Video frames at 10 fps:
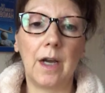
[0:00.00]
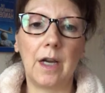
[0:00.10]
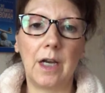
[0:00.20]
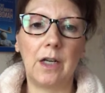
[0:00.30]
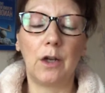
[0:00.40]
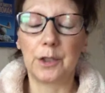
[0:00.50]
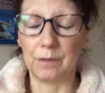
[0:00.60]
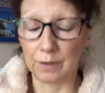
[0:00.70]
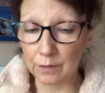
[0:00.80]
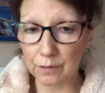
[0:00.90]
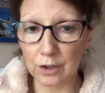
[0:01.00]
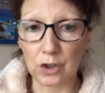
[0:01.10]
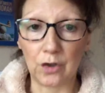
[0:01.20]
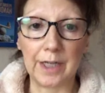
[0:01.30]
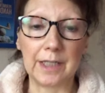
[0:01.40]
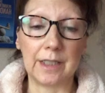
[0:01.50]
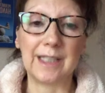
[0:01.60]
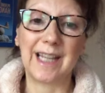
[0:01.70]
and lots of different stresses.